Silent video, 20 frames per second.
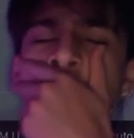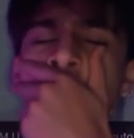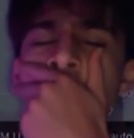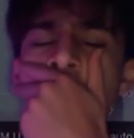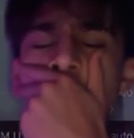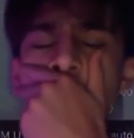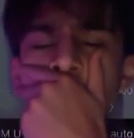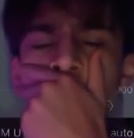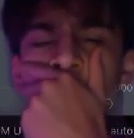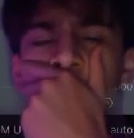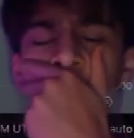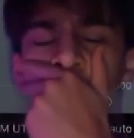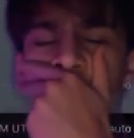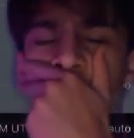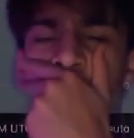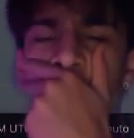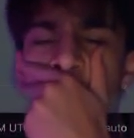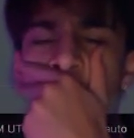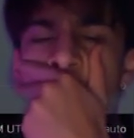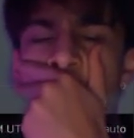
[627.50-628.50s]
a good
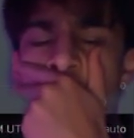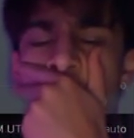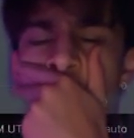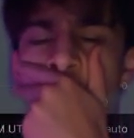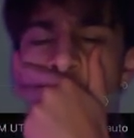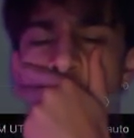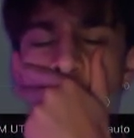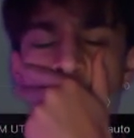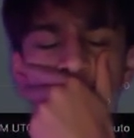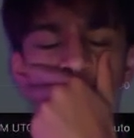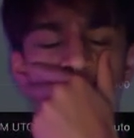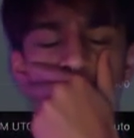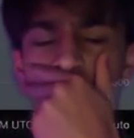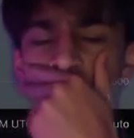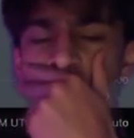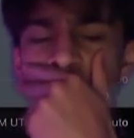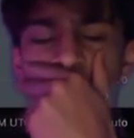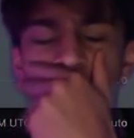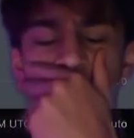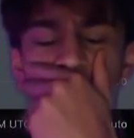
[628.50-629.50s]
trade. We
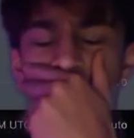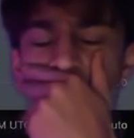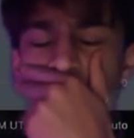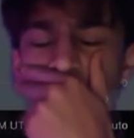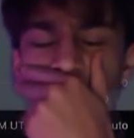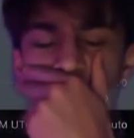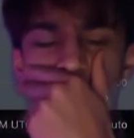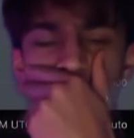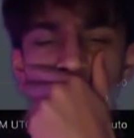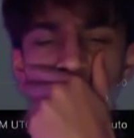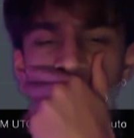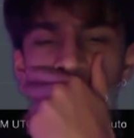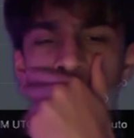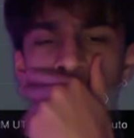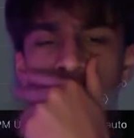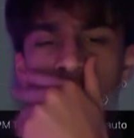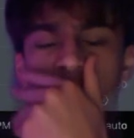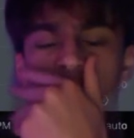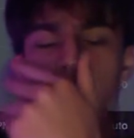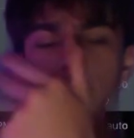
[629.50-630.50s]
didn't lose,
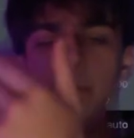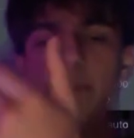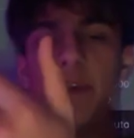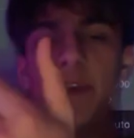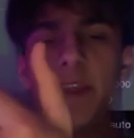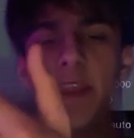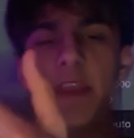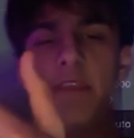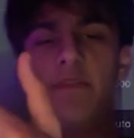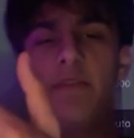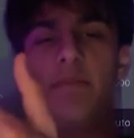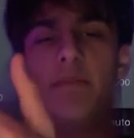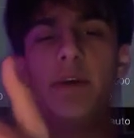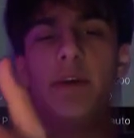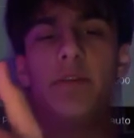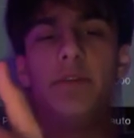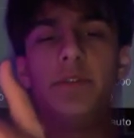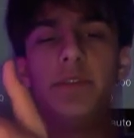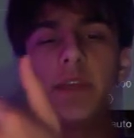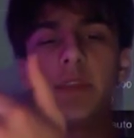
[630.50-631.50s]
we got break even, but
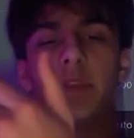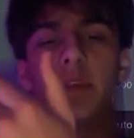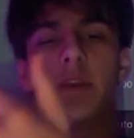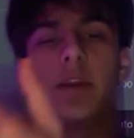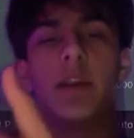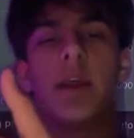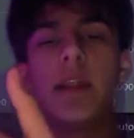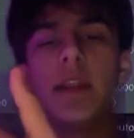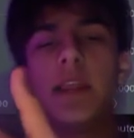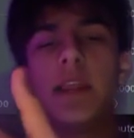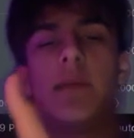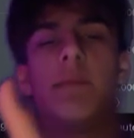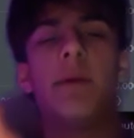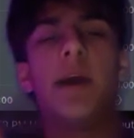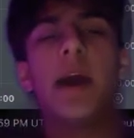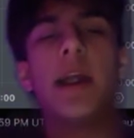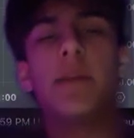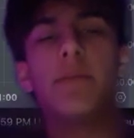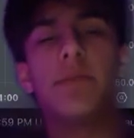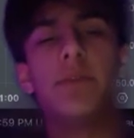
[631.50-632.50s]
it was like the good idea
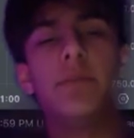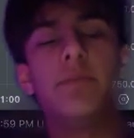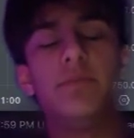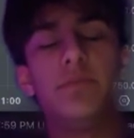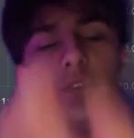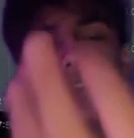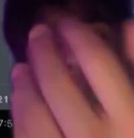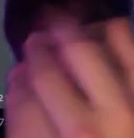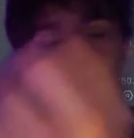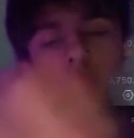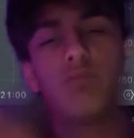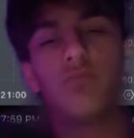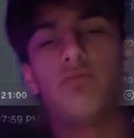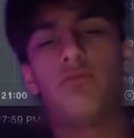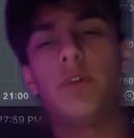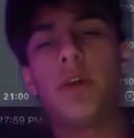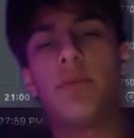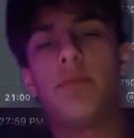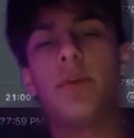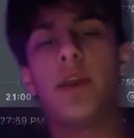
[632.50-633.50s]
behind it. We just
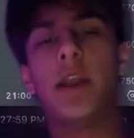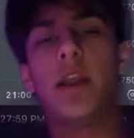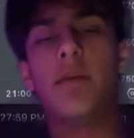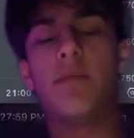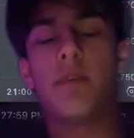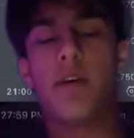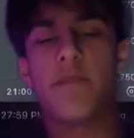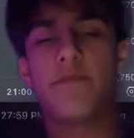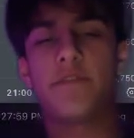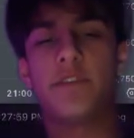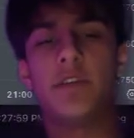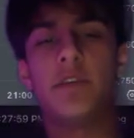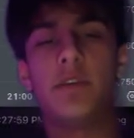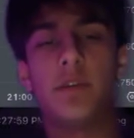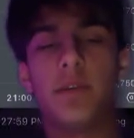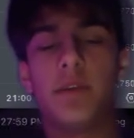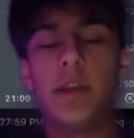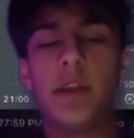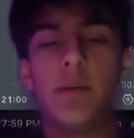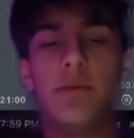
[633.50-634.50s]
went right up after,
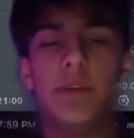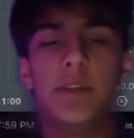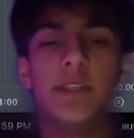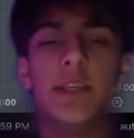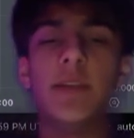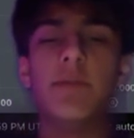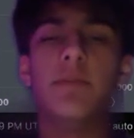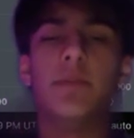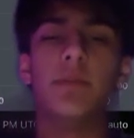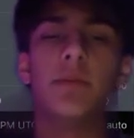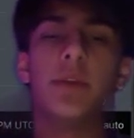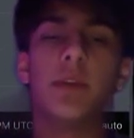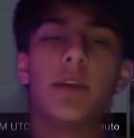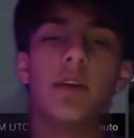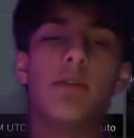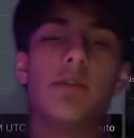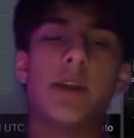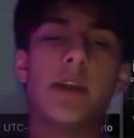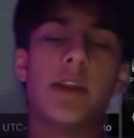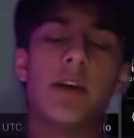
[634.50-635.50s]
we said we were gonna
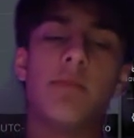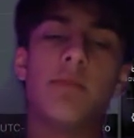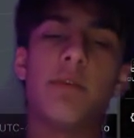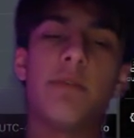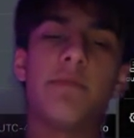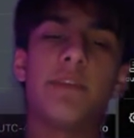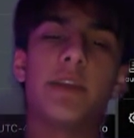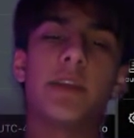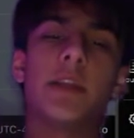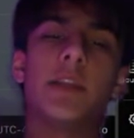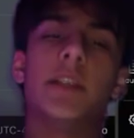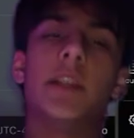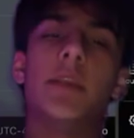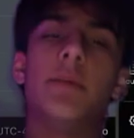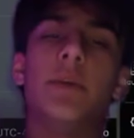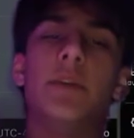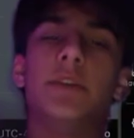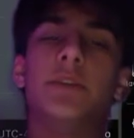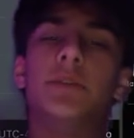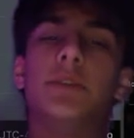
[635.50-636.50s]
go right up off that
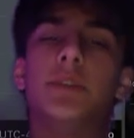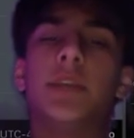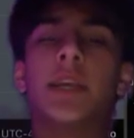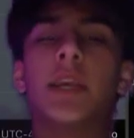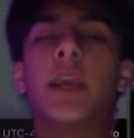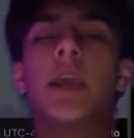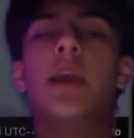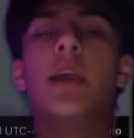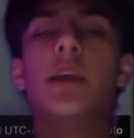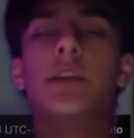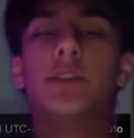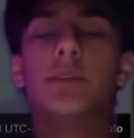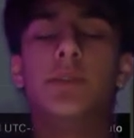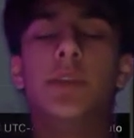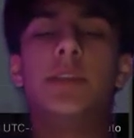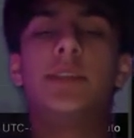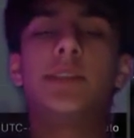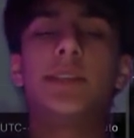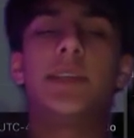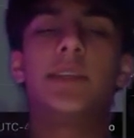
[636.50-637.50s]
continuation. It's like, so
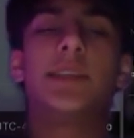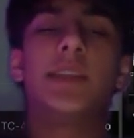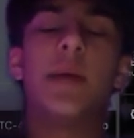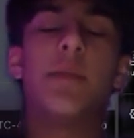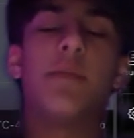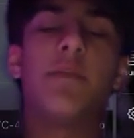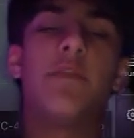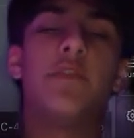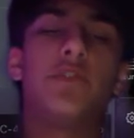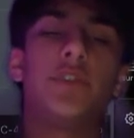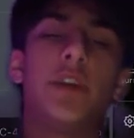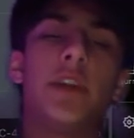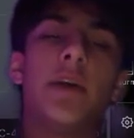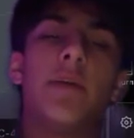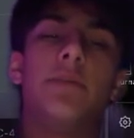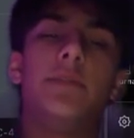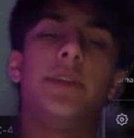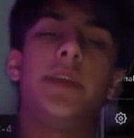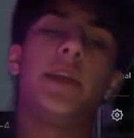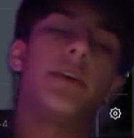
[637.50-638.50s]
this is an example of a trade I
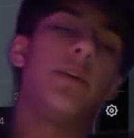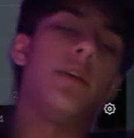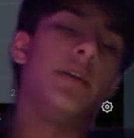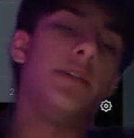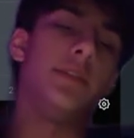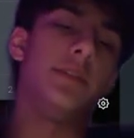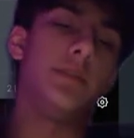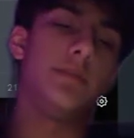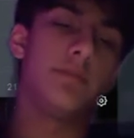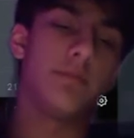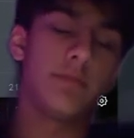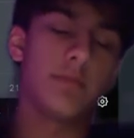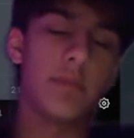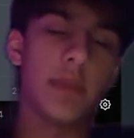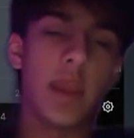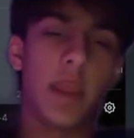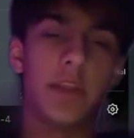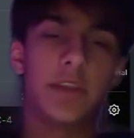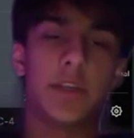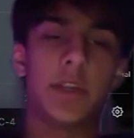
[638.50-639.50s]
would take on
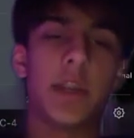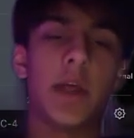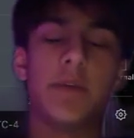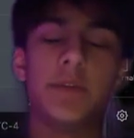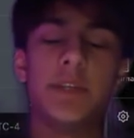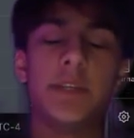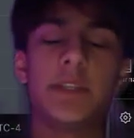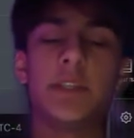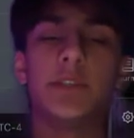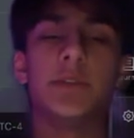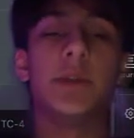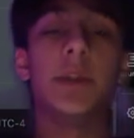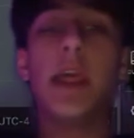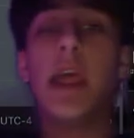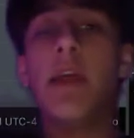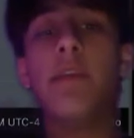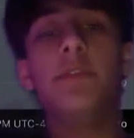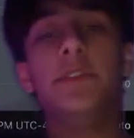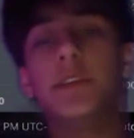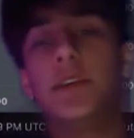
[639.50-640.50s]
Asia, and I would take this trade
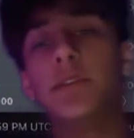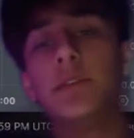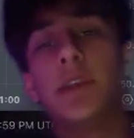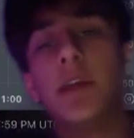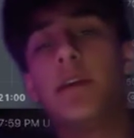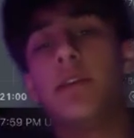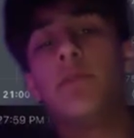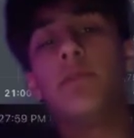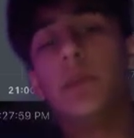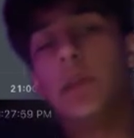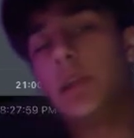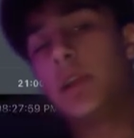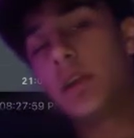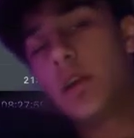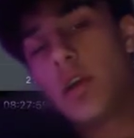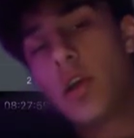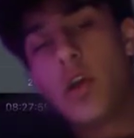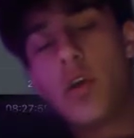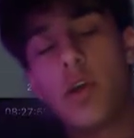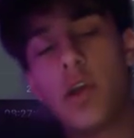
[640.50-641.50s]
every single day of the week.
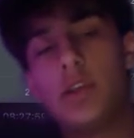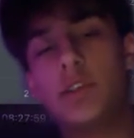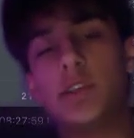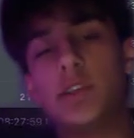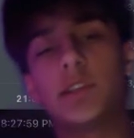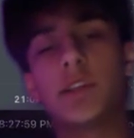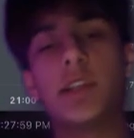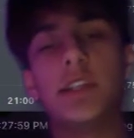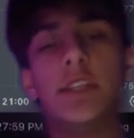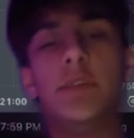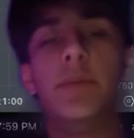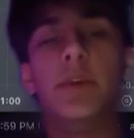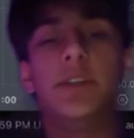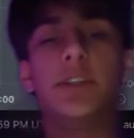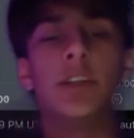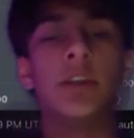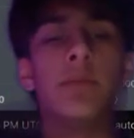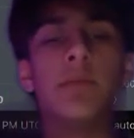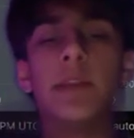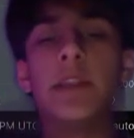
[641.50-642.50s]
It's just
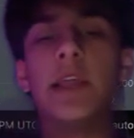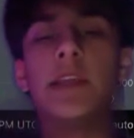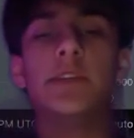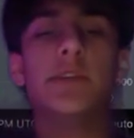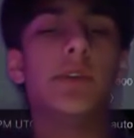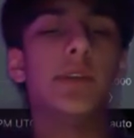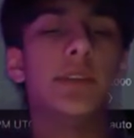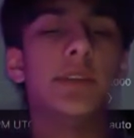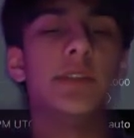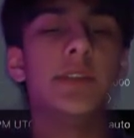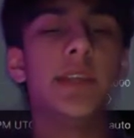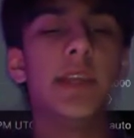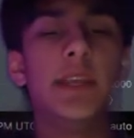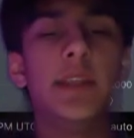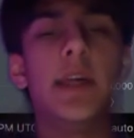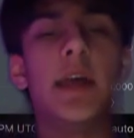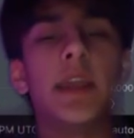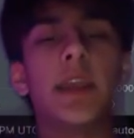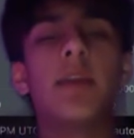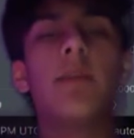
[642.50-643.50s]
continuation up, and as you can see,
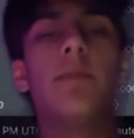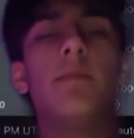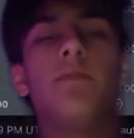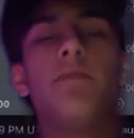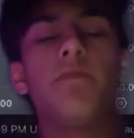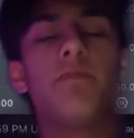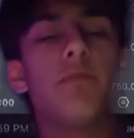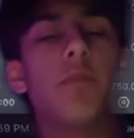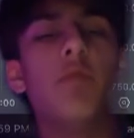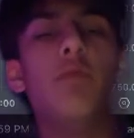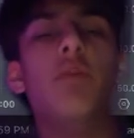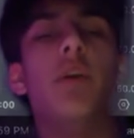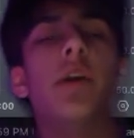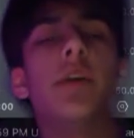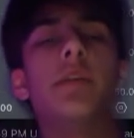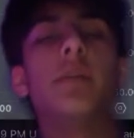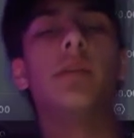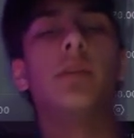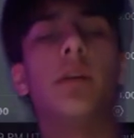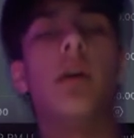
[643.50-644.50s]
like we
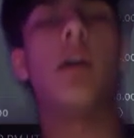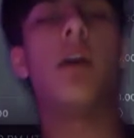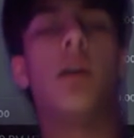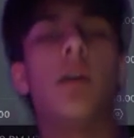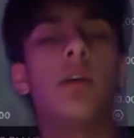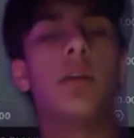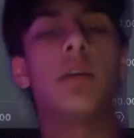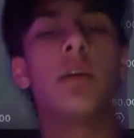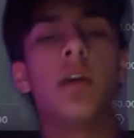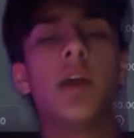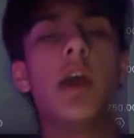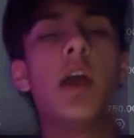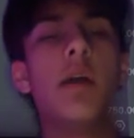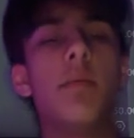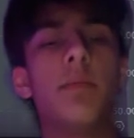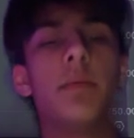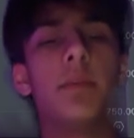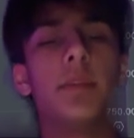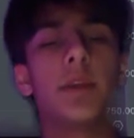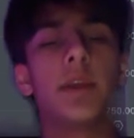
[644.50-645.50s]
wanted the long,
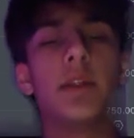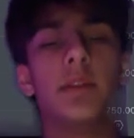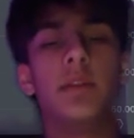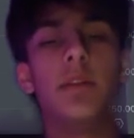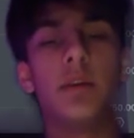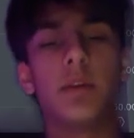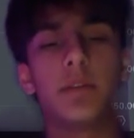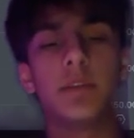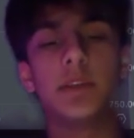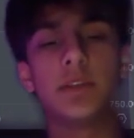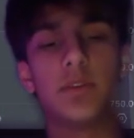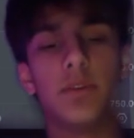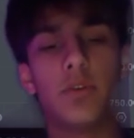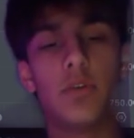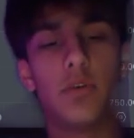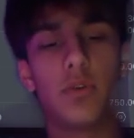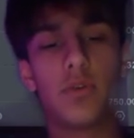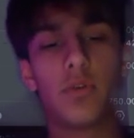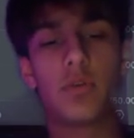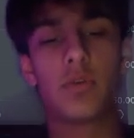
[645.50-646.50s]
but look, this
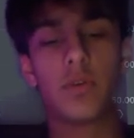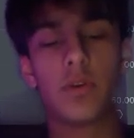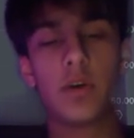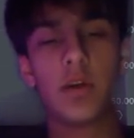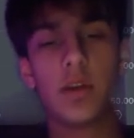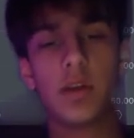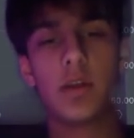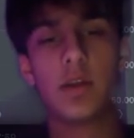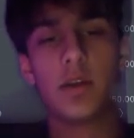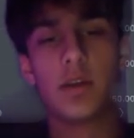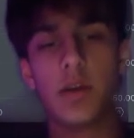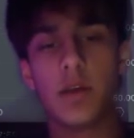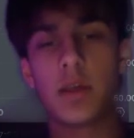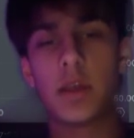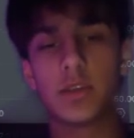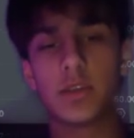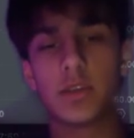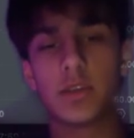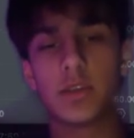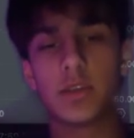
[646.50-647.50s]
whole
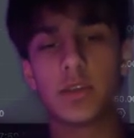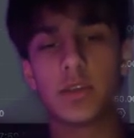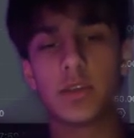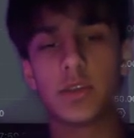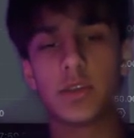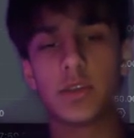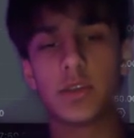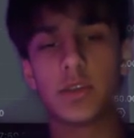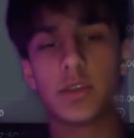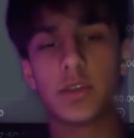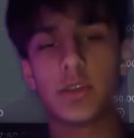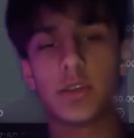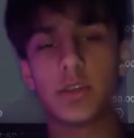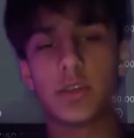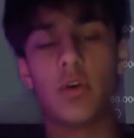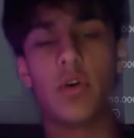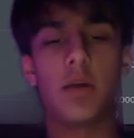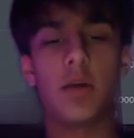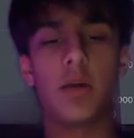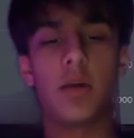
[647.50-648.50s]
move was a
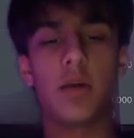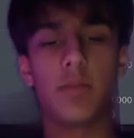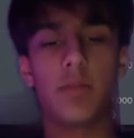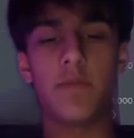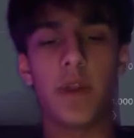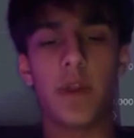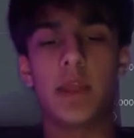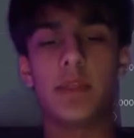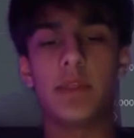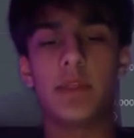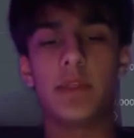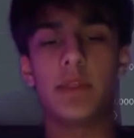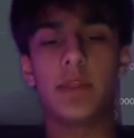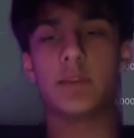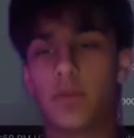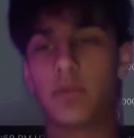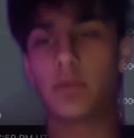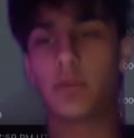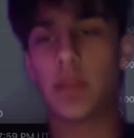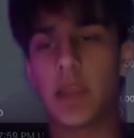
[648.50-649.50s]
long move, right? This
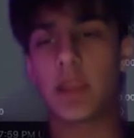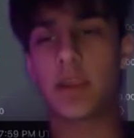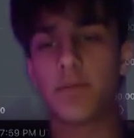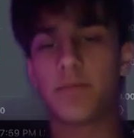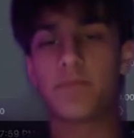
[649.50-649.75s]
whole like